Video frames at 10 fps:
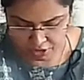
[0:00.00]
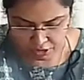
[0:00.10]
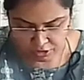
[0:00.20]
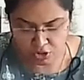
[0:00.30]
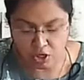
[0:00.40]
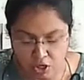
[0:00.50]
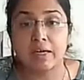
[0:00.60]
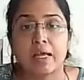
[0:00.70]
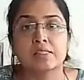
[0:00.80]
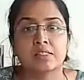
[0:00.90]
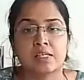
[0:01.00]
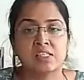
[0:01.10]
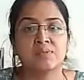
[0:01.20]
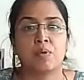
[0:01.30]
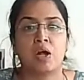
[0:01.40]
So our test is
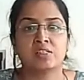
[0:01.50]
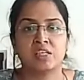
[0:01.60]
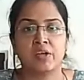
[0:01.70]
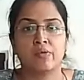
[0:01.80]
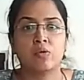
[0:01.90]
positive.